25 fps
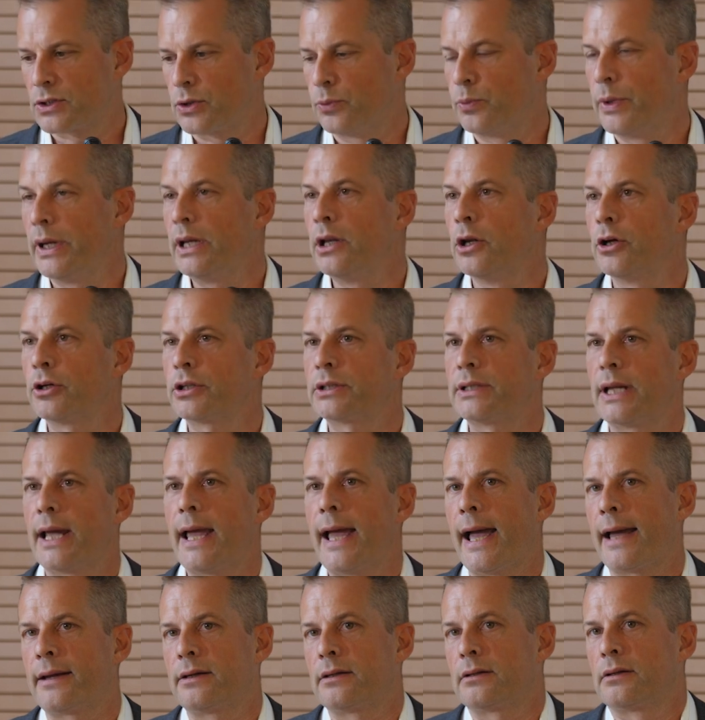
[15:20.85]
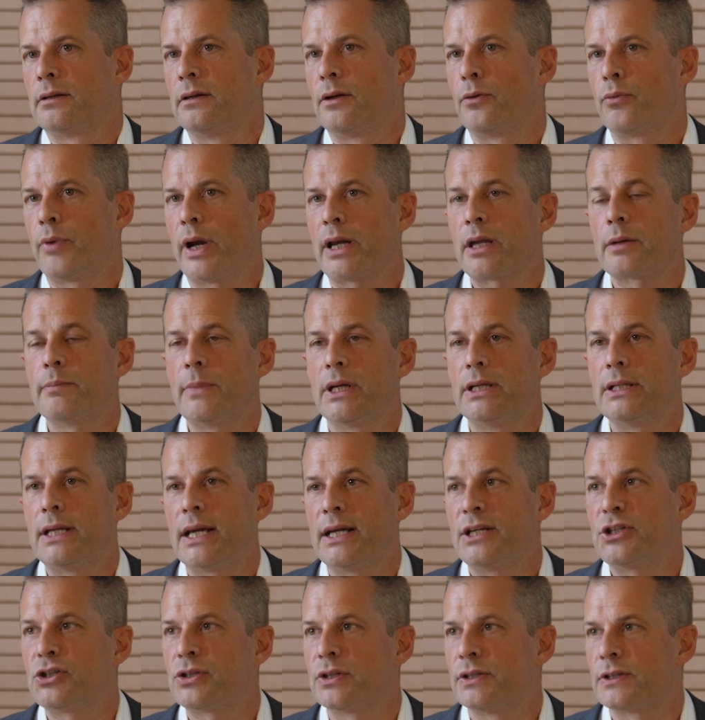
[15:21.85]
So we looked at
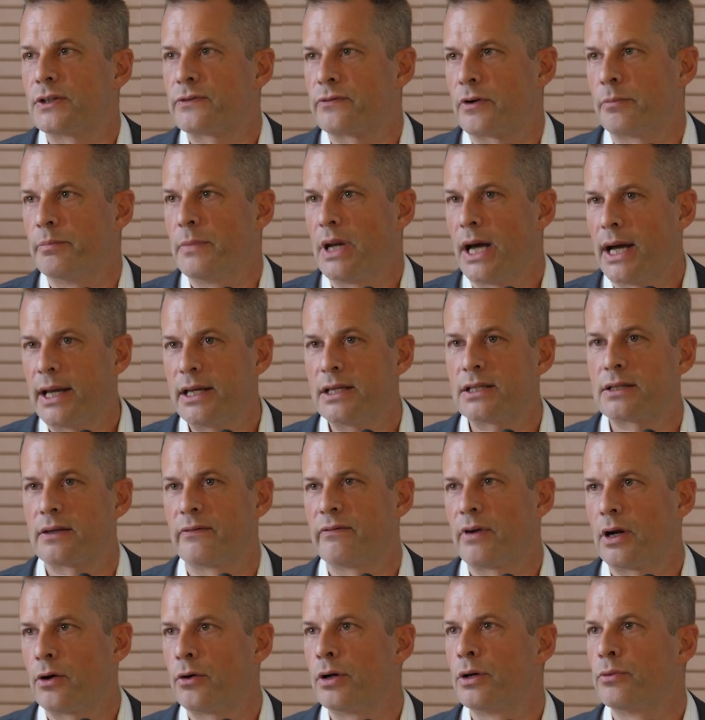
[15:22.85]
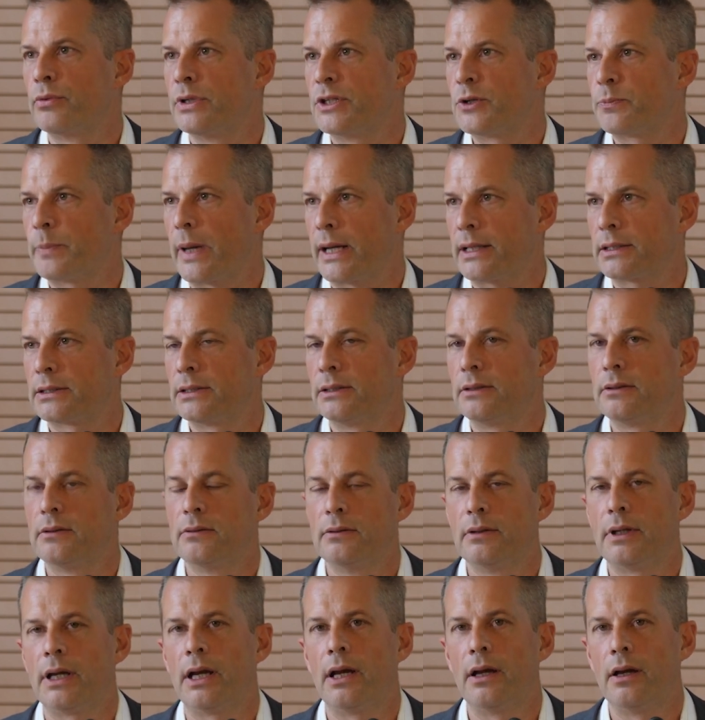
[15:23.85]
recommendations from NICE, a very respected
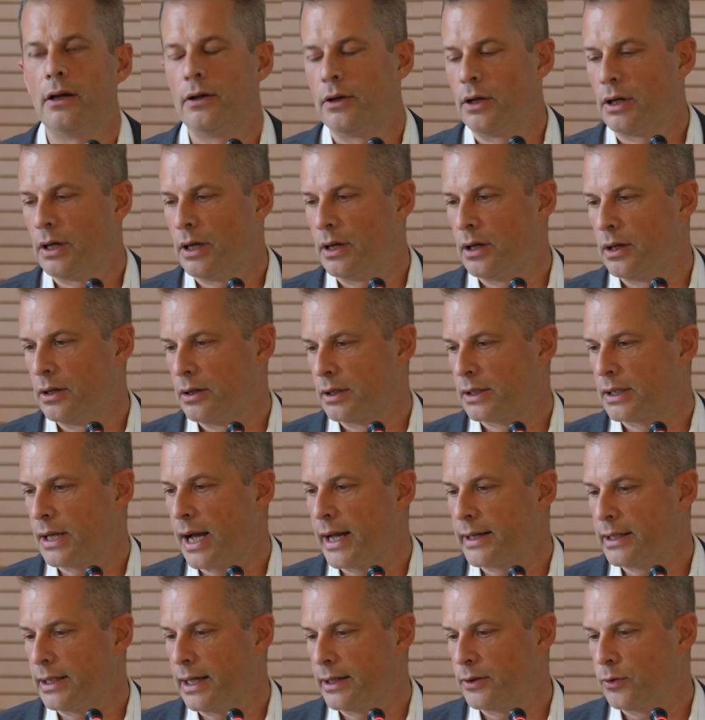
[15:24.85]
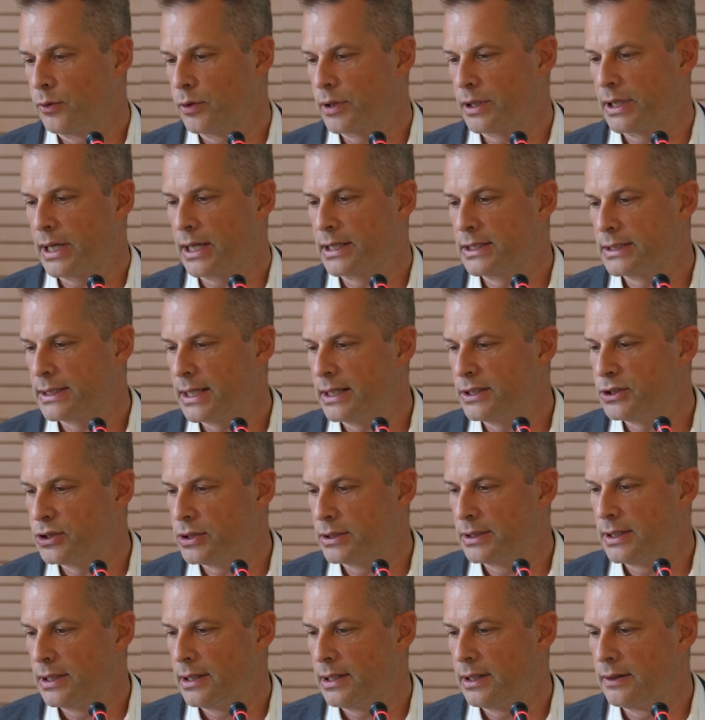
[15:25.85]
guideline
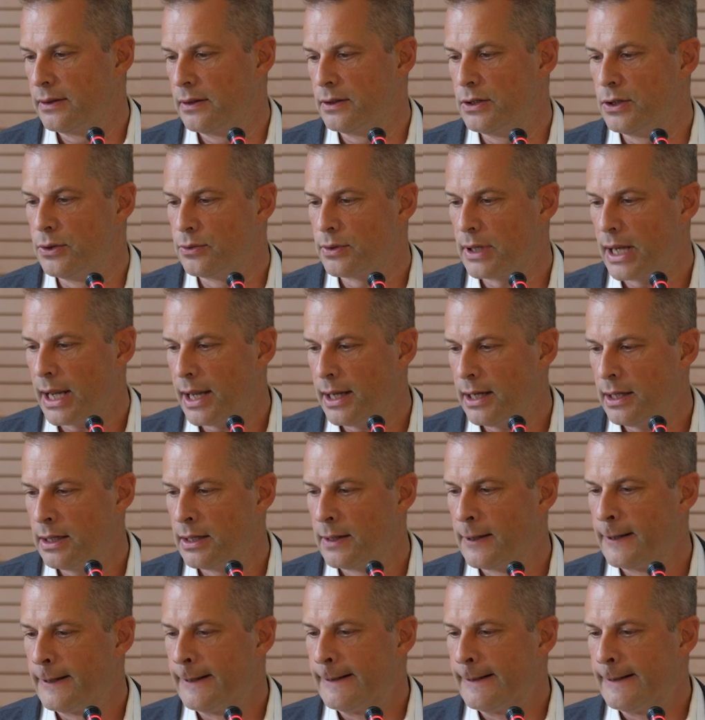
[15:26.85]
organization in the UK,